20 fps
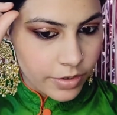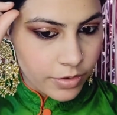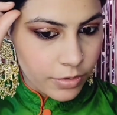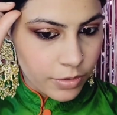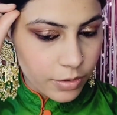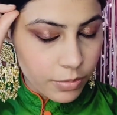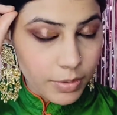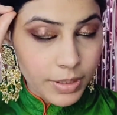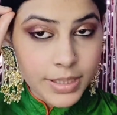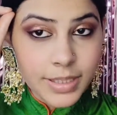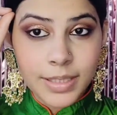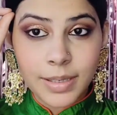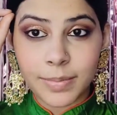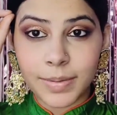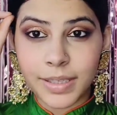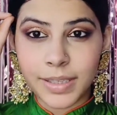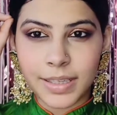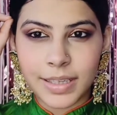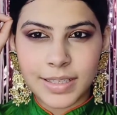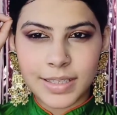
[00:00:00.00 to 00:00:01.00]
You don't want
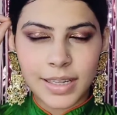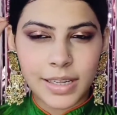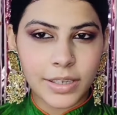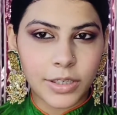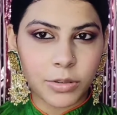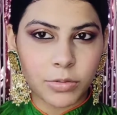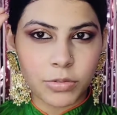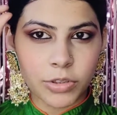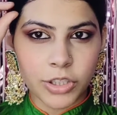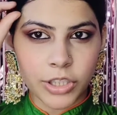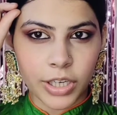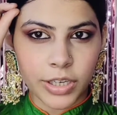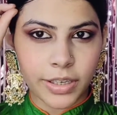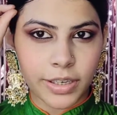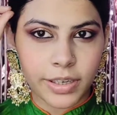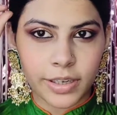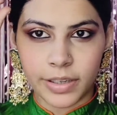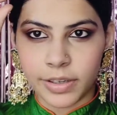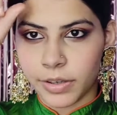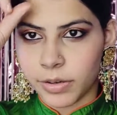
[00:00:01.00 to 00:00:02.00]
something that's like too
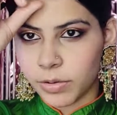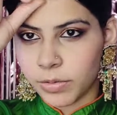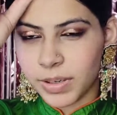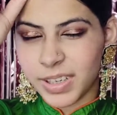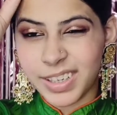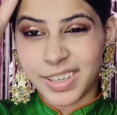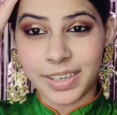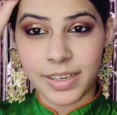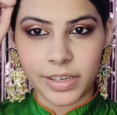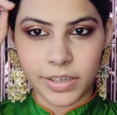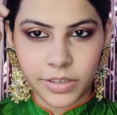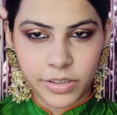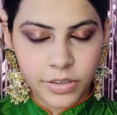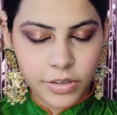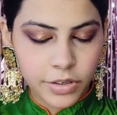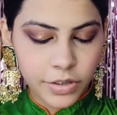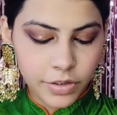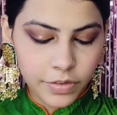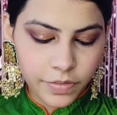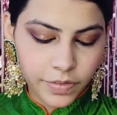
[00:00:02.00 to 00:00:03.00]
chunky. Like, you don't want glitter
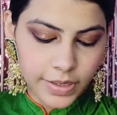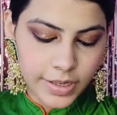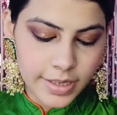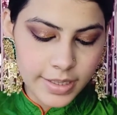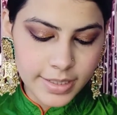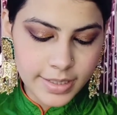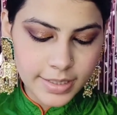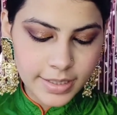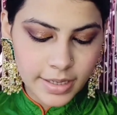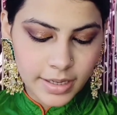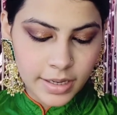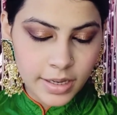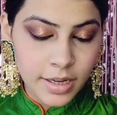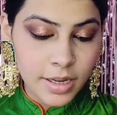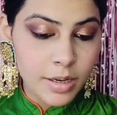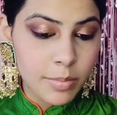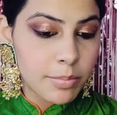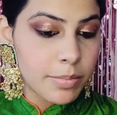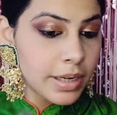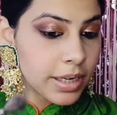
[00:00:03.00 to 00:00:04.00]
on your face.
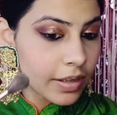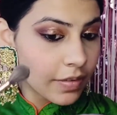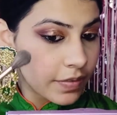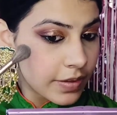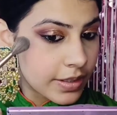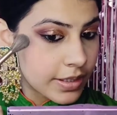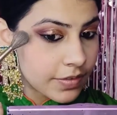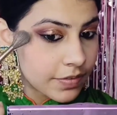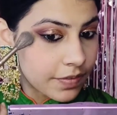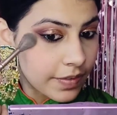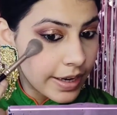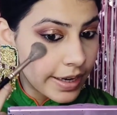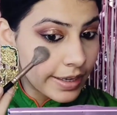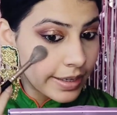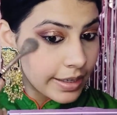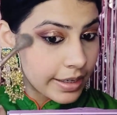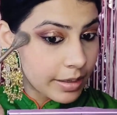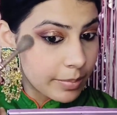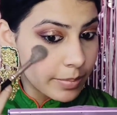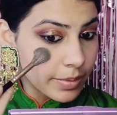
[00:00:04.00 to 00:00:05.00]
But if it's
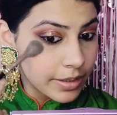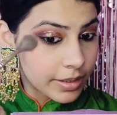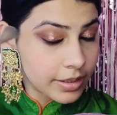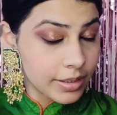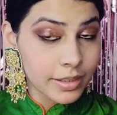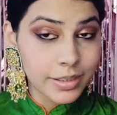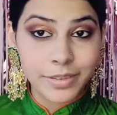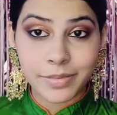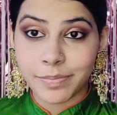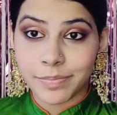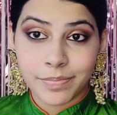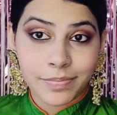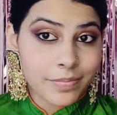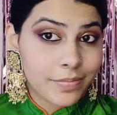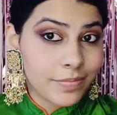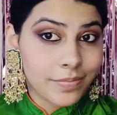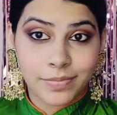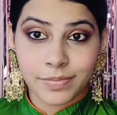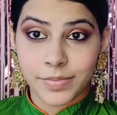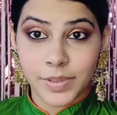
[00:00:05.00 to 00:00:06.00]
finely milled,
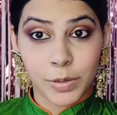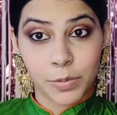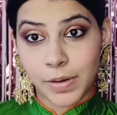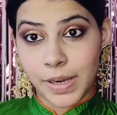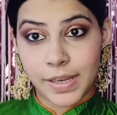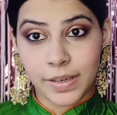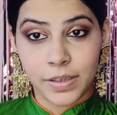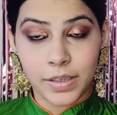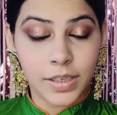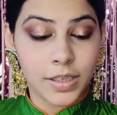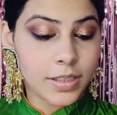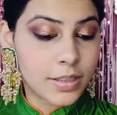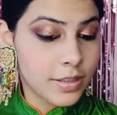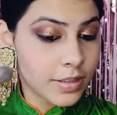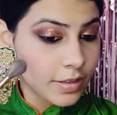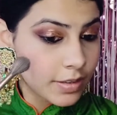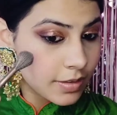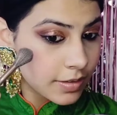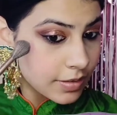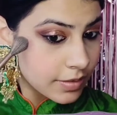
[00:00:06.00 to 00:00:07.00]
why
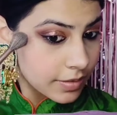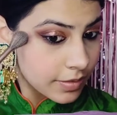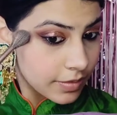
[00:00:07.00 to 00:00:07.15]
not?